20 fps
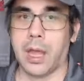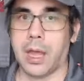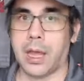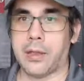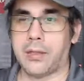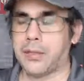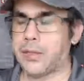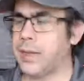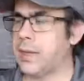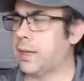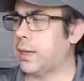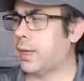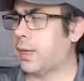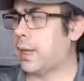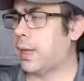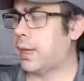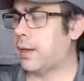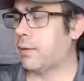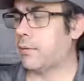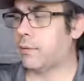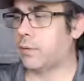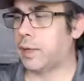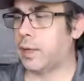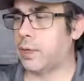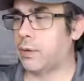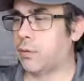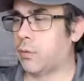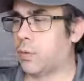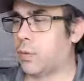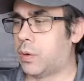I think I have
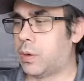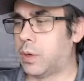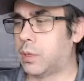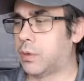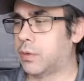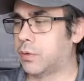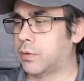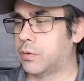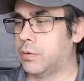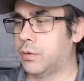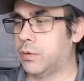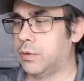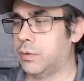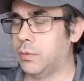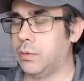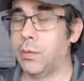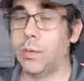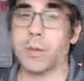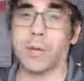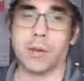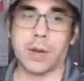like one or two,